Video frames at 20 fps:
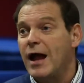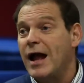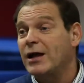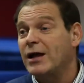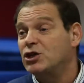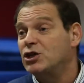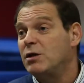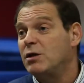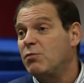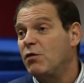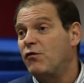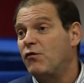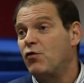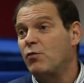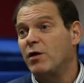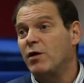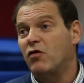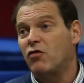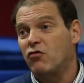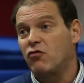actually
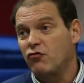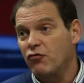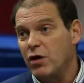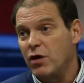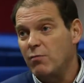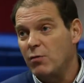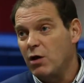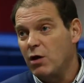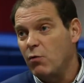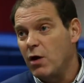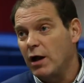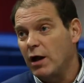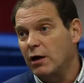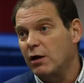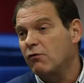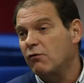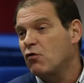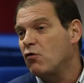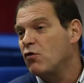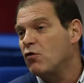perform extremely well.
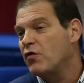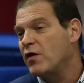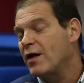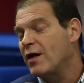And of course,